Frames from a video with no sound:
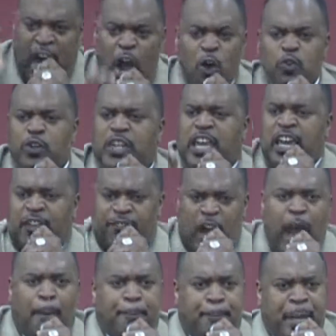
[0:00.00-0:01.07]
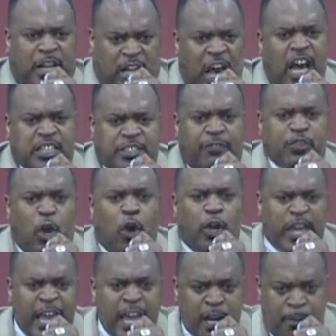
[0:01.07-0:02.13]
don't give up because of
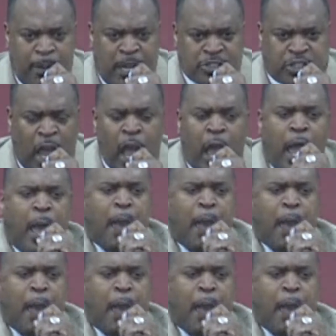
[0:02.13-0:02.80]
your enemies,